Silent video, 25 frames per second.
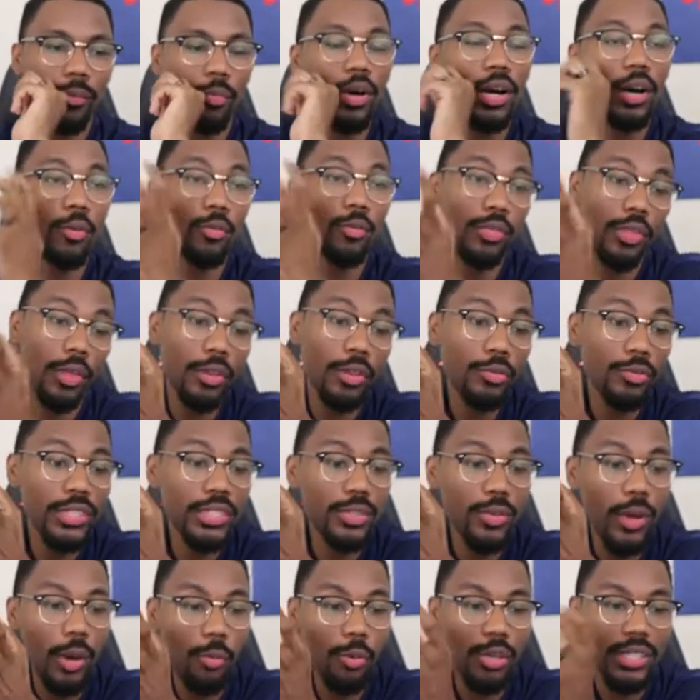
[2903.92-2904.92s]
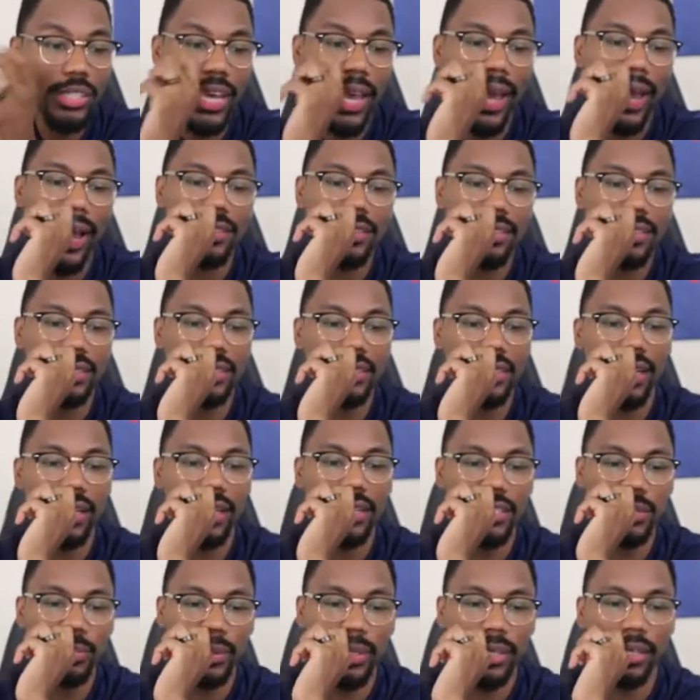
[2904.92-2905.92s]
only reason I wanted to ask and say
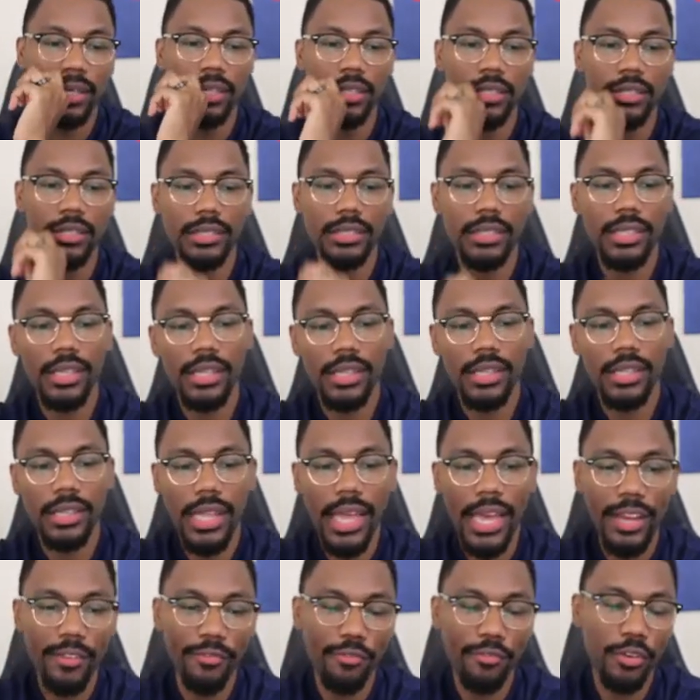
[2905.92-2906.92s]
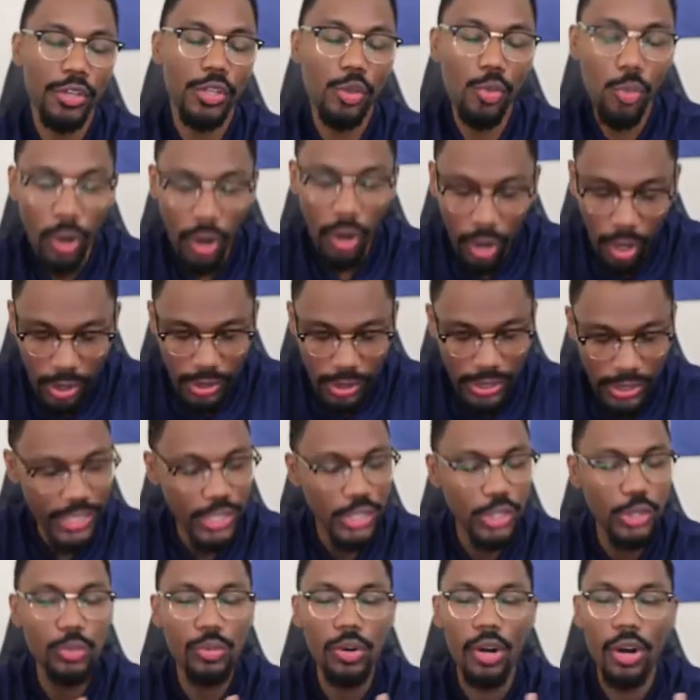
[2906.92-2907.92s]
is because, like, for you all,
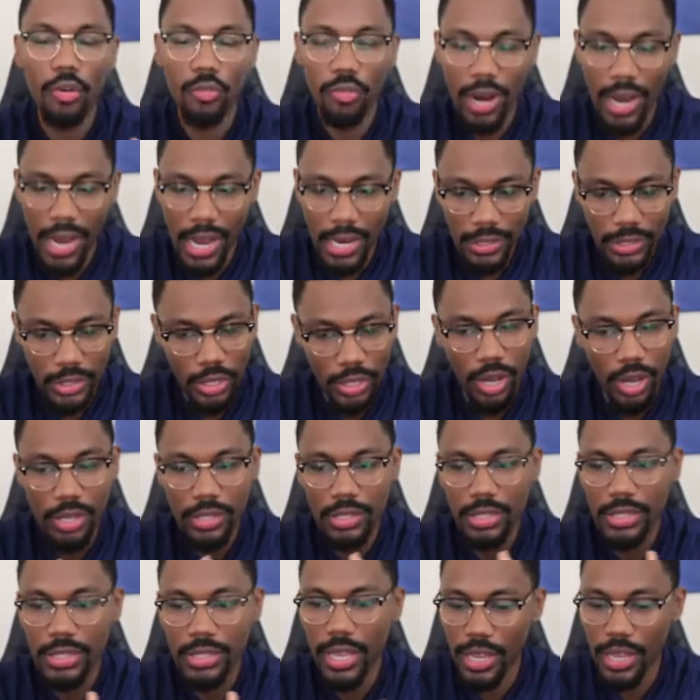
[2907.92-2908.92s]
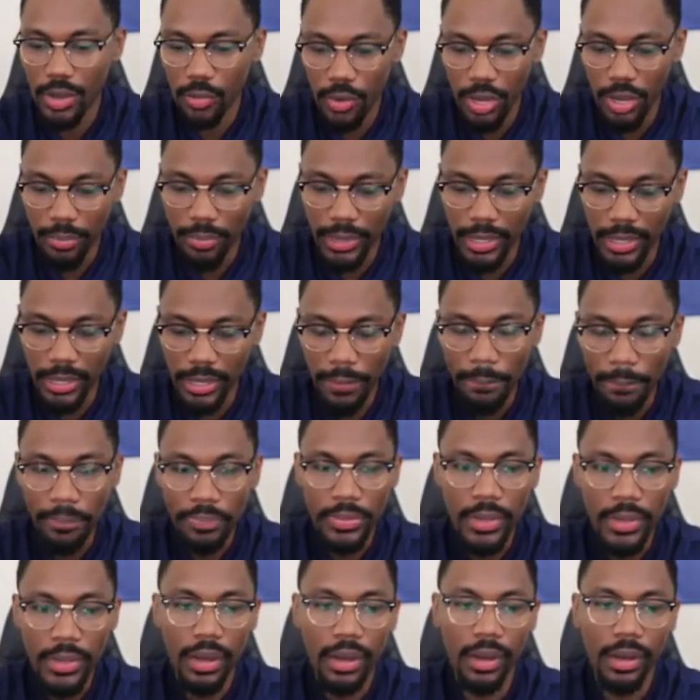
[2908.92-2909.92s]
since you all rock, y'all stay with me.
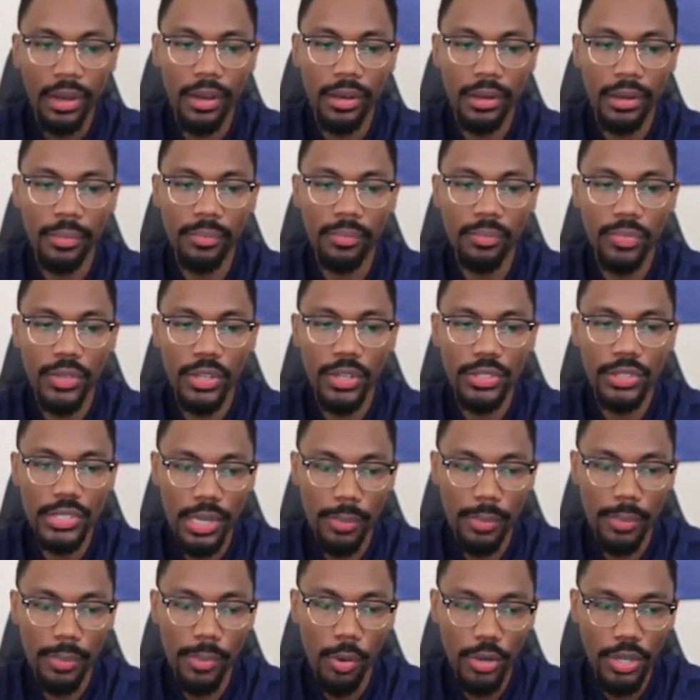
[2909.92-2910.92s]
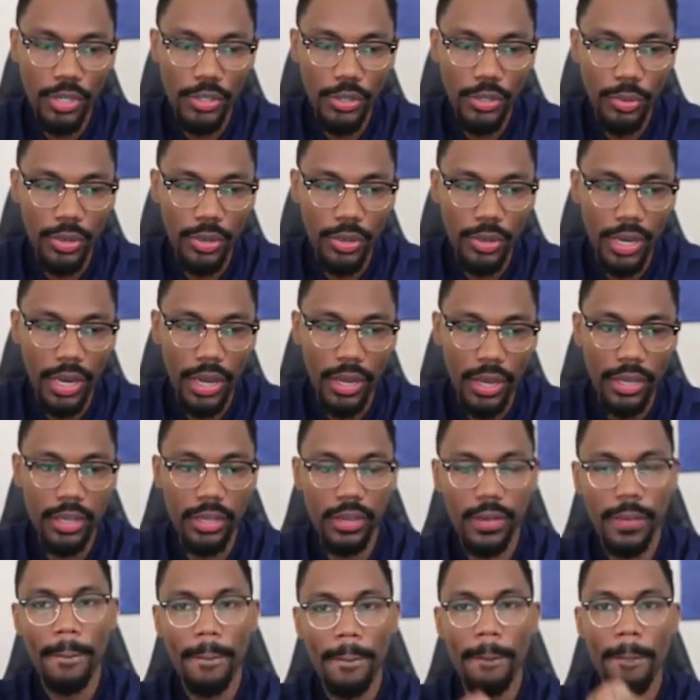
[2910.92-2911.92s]
There's something I want to do tonight,
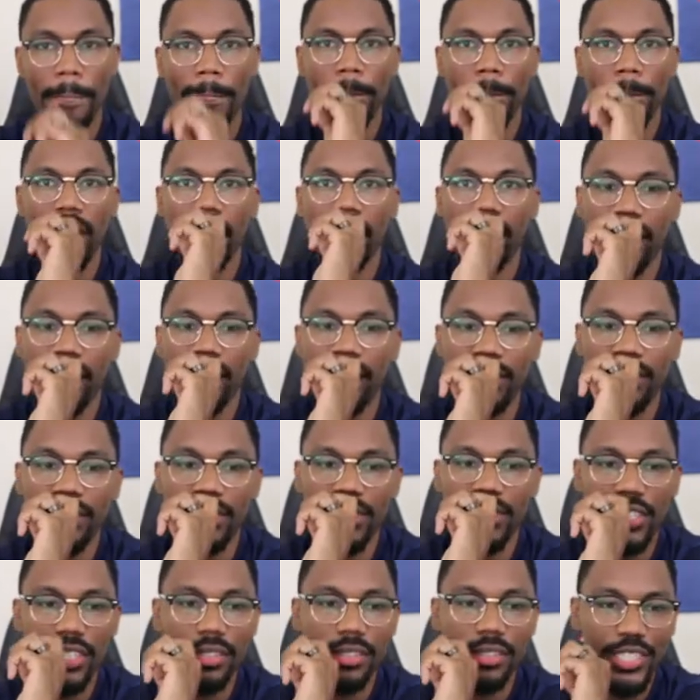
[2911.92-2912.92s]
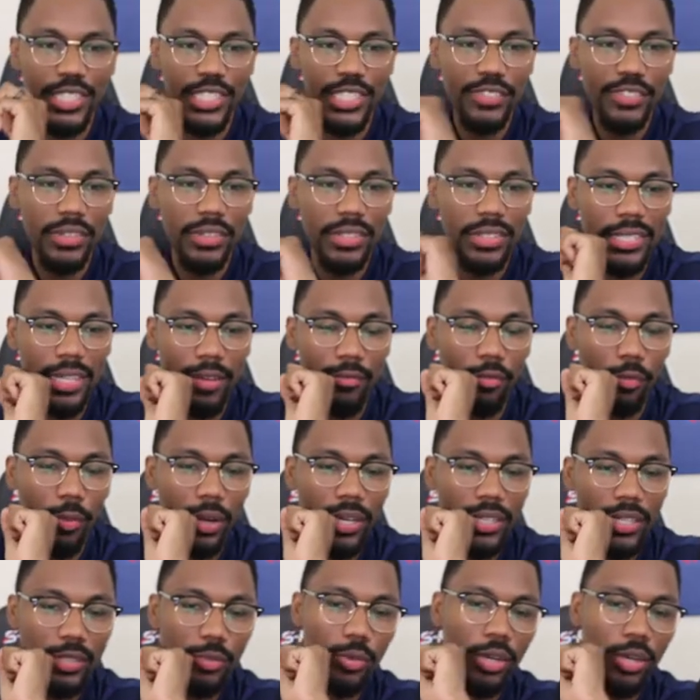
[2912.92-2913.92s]
and just for the 7
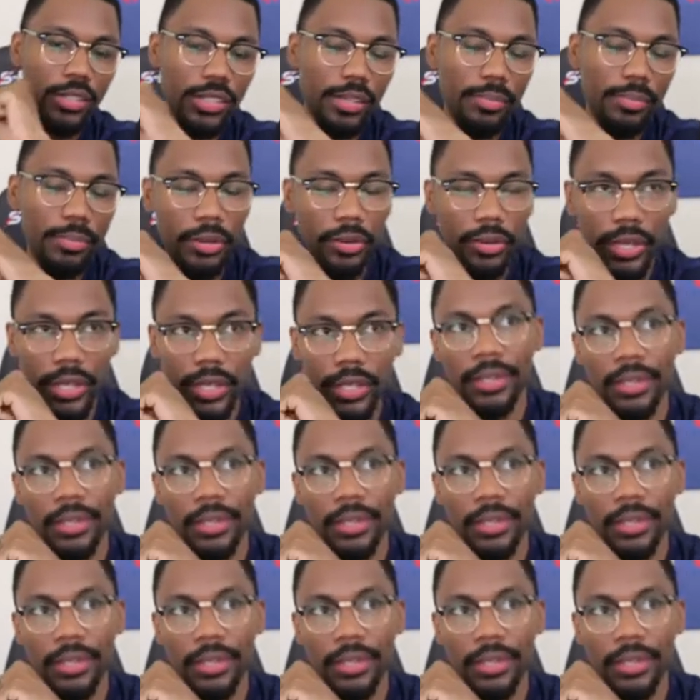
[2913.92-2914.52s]
Ways to Wealth community.